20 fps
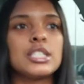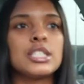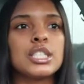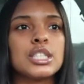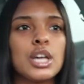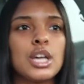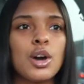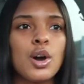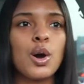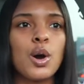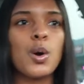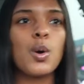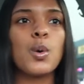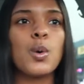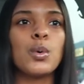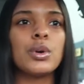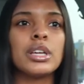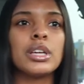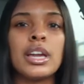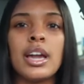
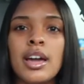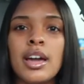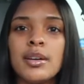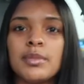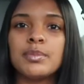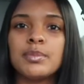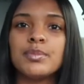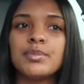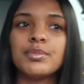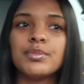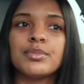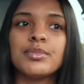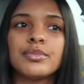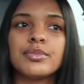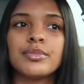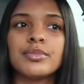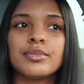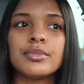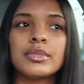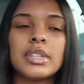So yeah,
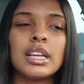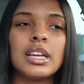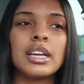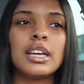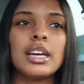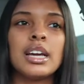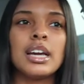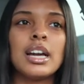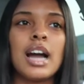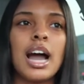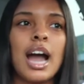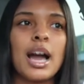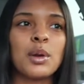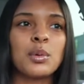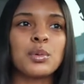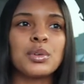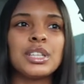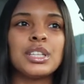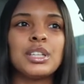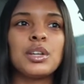I
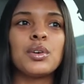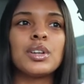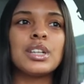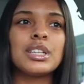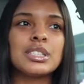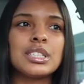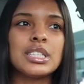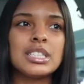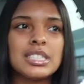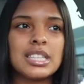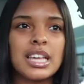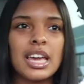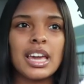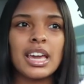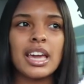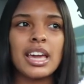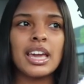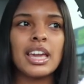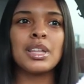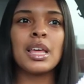don't really know what else to
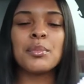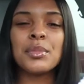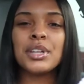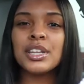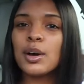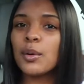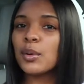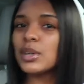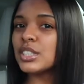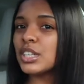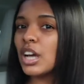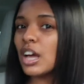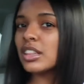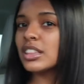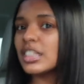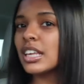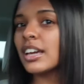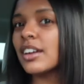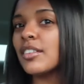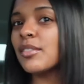say. Let me know what y'all
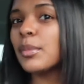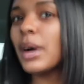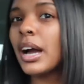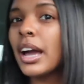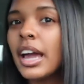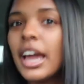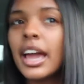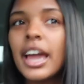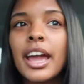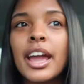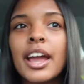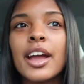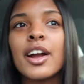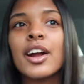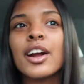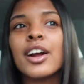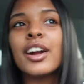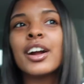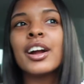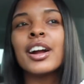think of my
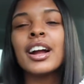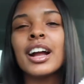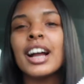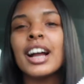hair.